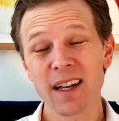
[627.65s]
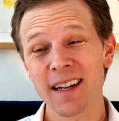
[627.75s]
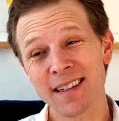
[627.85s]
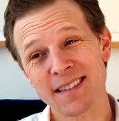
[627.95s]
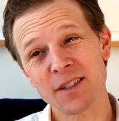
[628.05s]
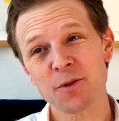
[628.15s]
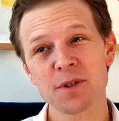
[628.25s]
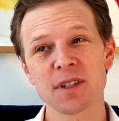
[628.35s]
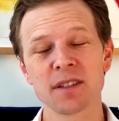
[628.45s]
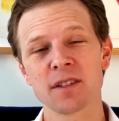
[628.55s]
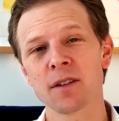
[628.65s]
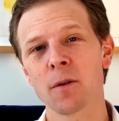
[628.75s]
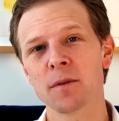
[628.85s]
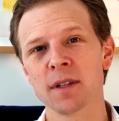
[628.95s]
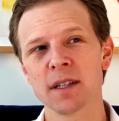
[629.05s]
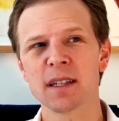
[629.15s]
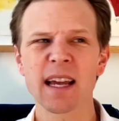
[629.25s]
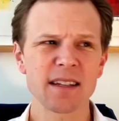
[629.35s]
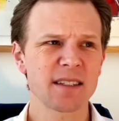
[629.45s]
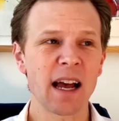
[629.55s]
And it's interesting to note that,
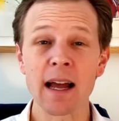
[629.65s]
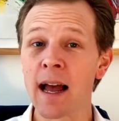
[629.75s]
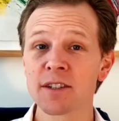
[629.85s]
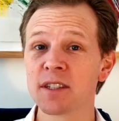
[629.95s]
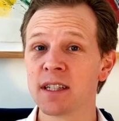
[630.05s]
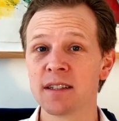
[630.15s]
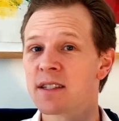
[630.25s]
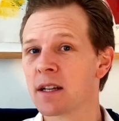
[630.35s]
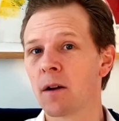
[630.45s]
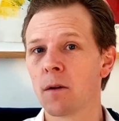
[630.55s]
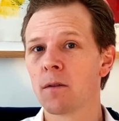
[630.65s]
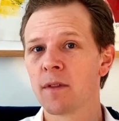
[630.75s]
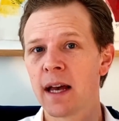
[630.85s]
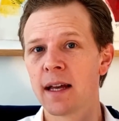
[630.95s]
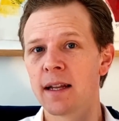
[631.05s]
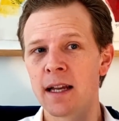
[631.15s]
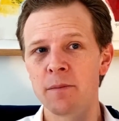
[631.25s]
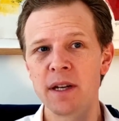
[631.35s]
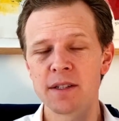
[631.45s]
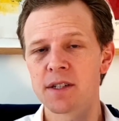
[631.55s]
yes, I actually didn't sell that
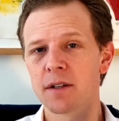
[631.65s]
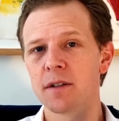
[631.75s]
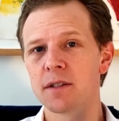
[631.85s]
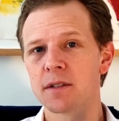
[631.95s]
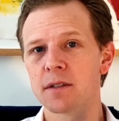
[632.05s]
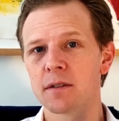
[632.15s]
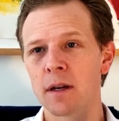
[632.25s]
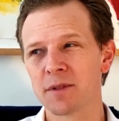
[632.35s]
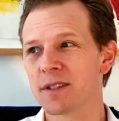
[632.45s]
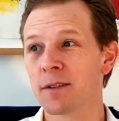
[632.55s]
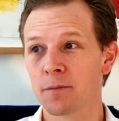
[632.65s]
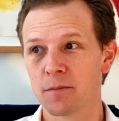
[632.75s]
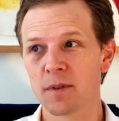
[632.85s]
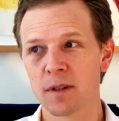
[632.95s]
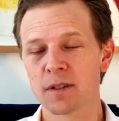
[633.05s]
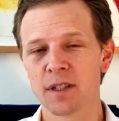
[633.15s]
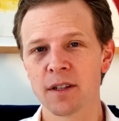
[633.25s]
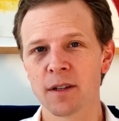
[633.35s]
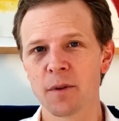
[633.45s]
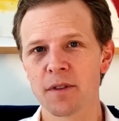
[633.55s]
animated series. I'm still
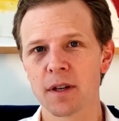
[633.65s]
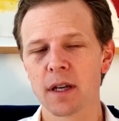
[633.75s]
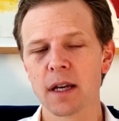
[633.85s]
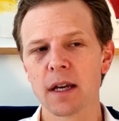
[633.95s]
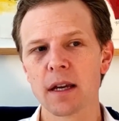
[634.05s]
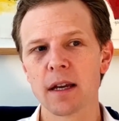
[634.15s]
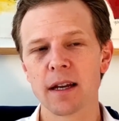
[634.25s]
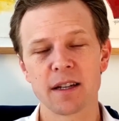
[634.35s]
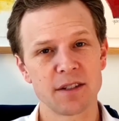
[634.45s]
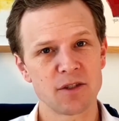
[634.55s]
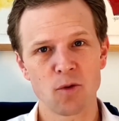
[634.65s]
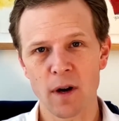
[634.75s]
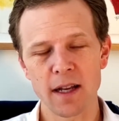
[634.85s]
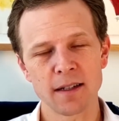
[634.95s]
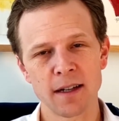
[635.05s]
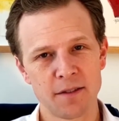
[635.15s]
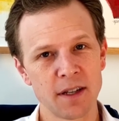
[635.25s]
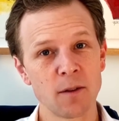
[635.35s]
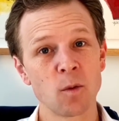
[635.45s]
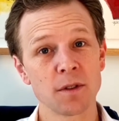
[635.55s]
dealing with it because it's great, and I
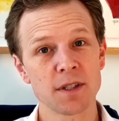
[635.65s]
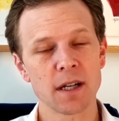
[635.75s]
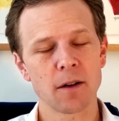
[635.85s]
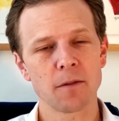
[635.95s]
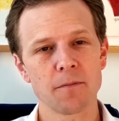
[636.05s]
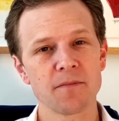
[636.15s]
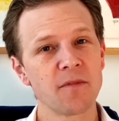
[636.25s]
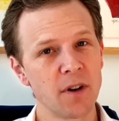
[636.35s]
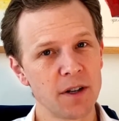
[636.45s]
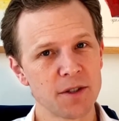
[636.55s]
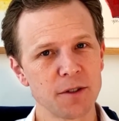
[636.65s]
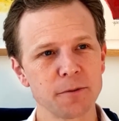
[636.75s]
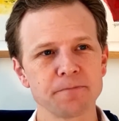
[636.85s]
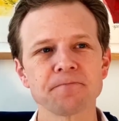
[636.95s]
think it will sell very soon.